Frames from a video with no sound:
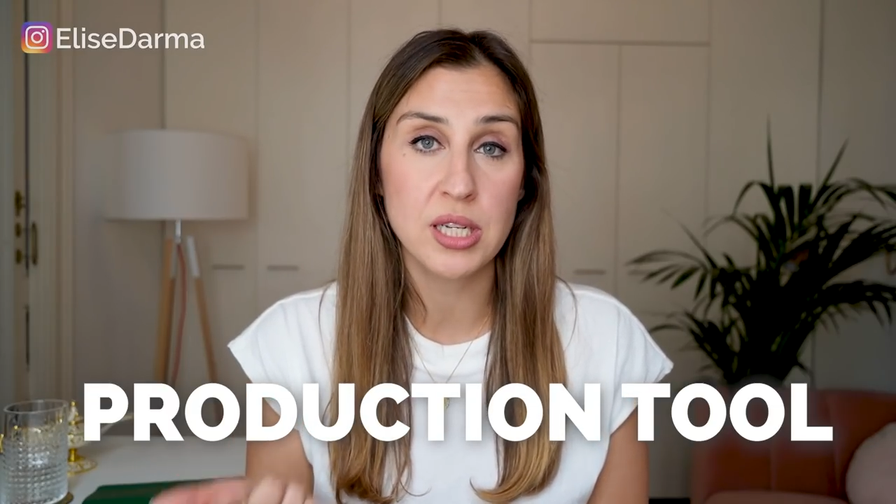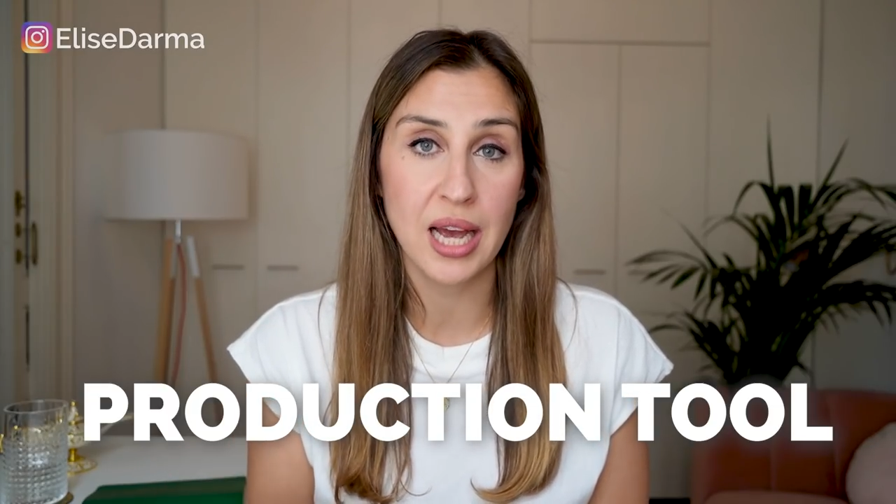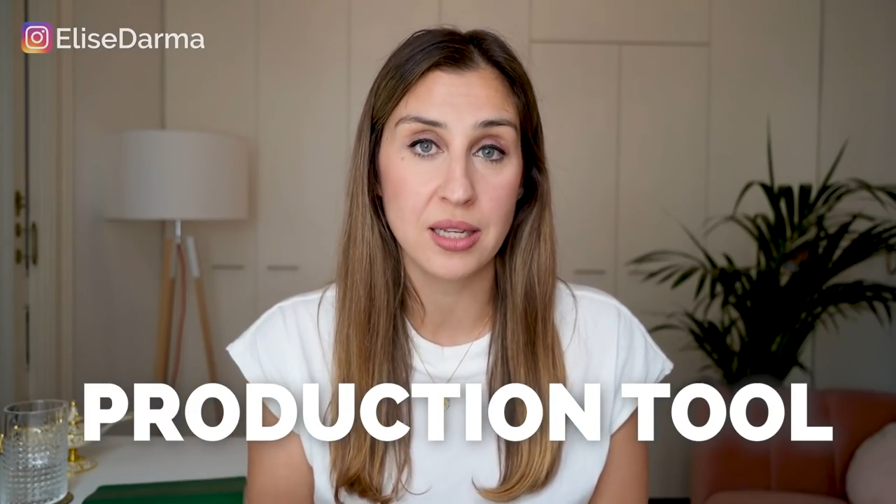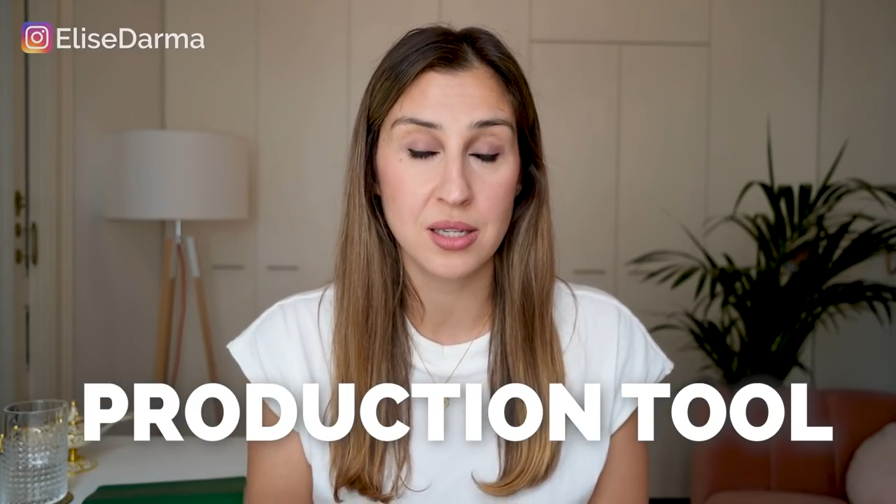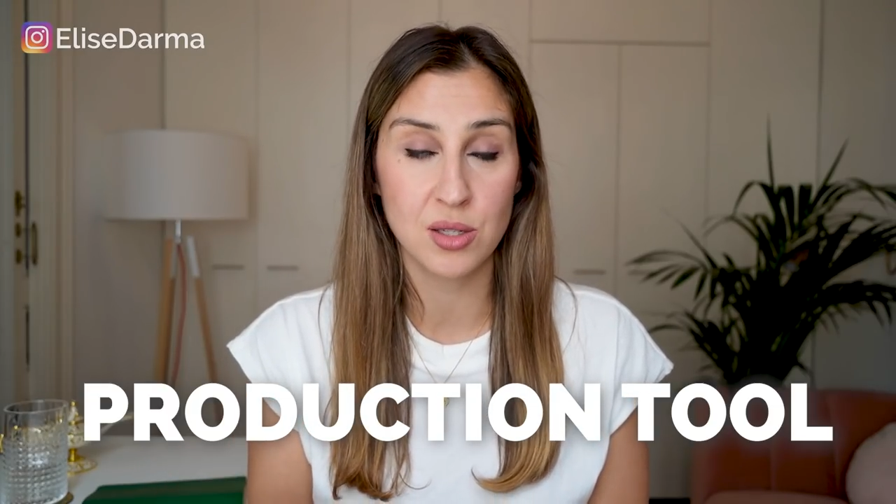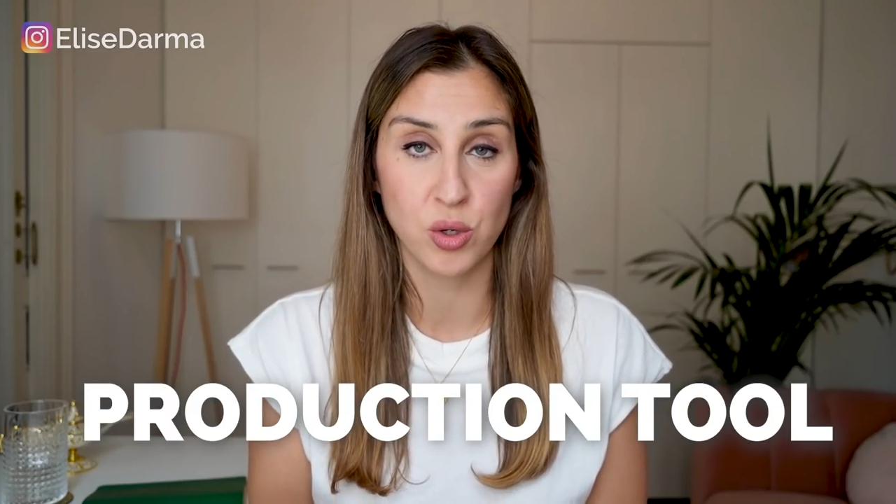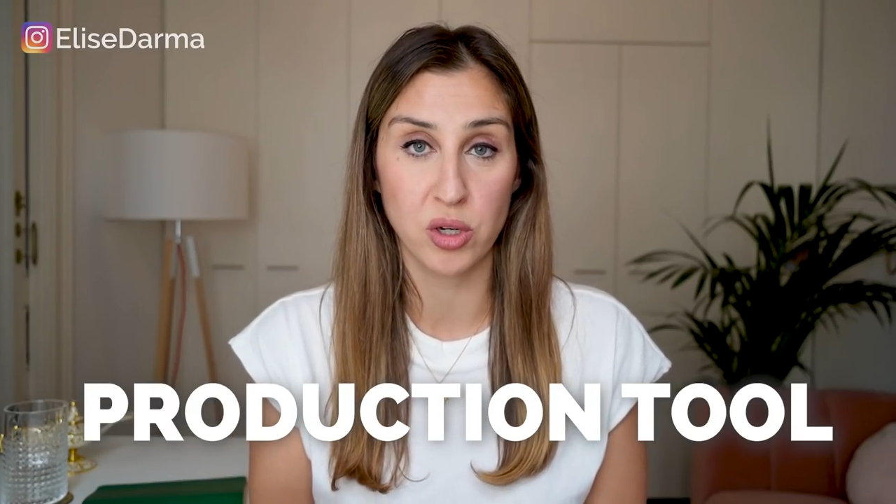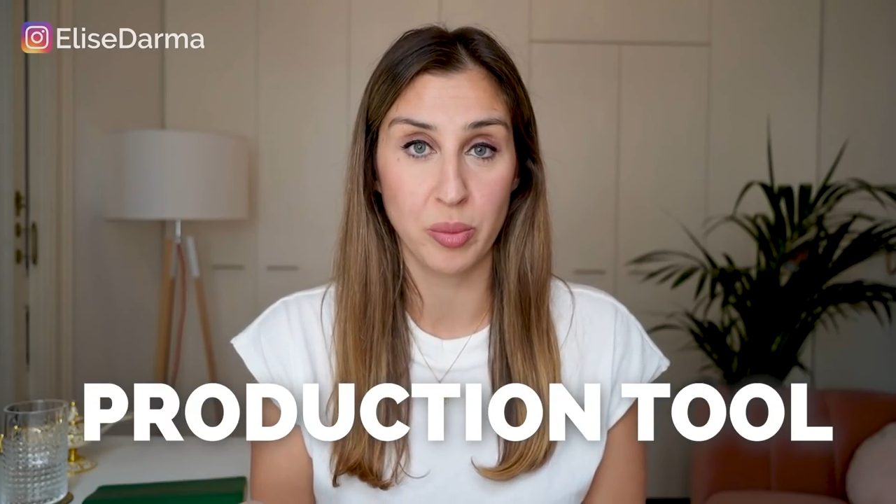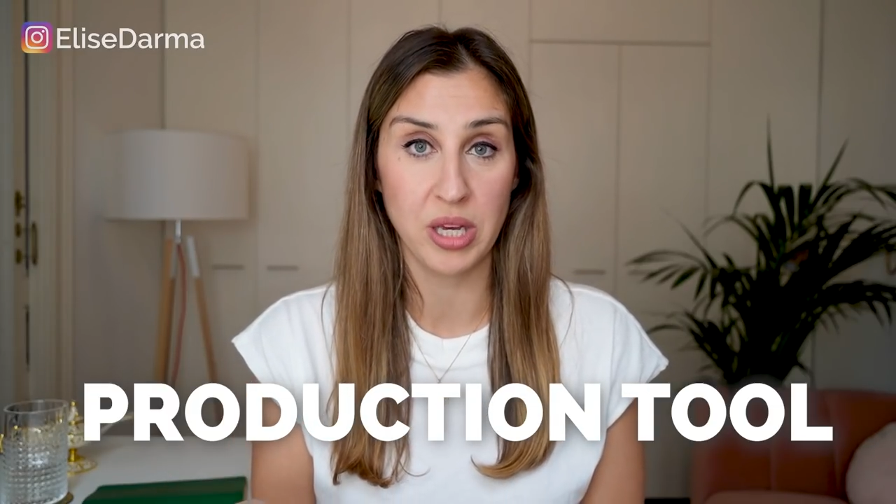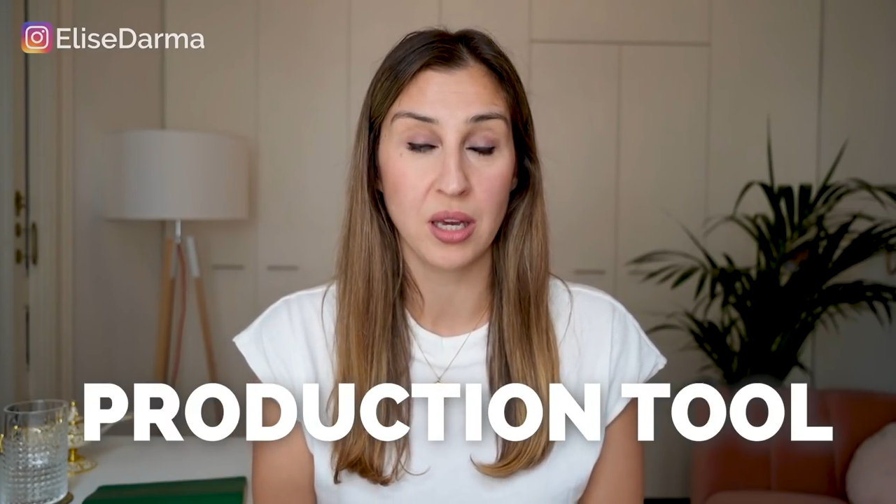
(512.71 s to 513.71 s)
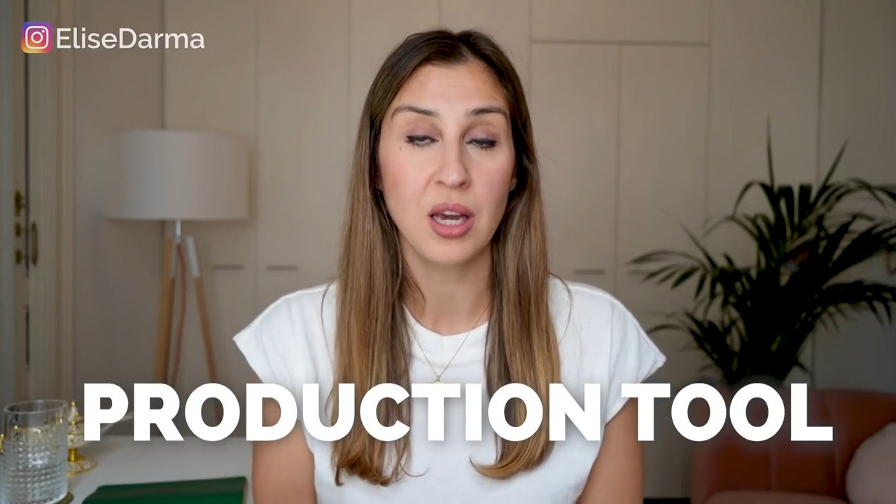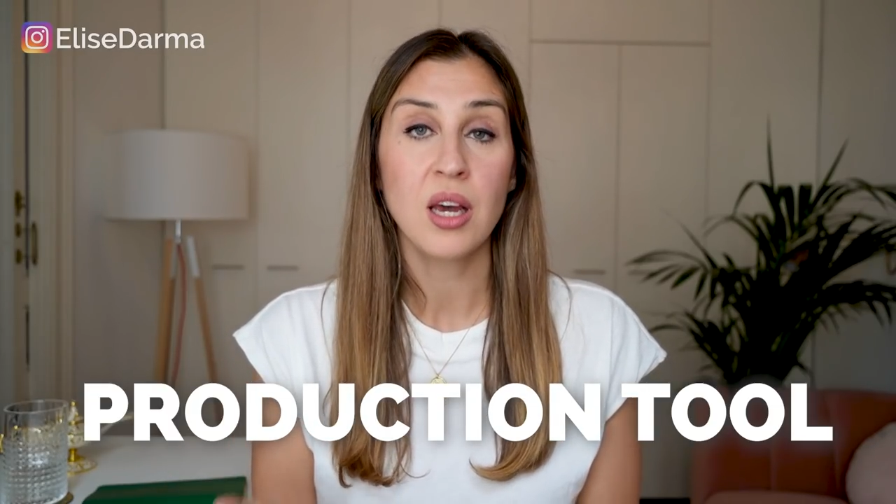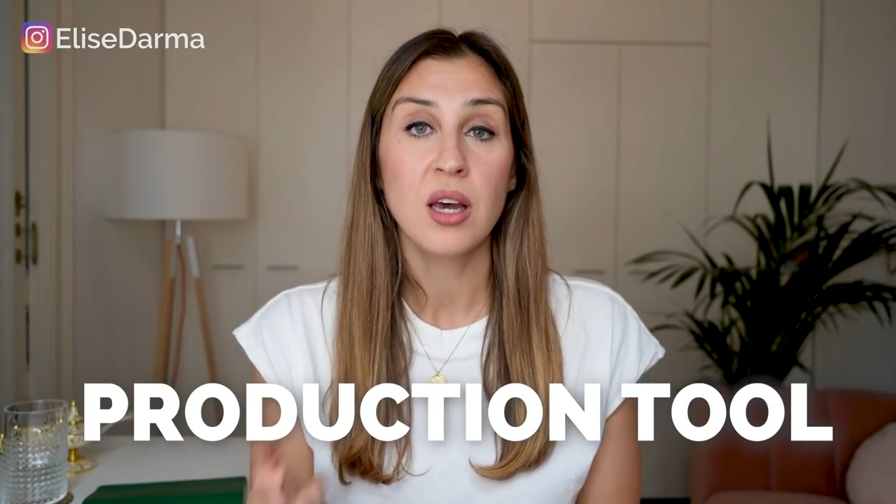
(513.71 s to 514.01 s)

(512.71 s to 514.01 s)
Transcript: text is gonna be.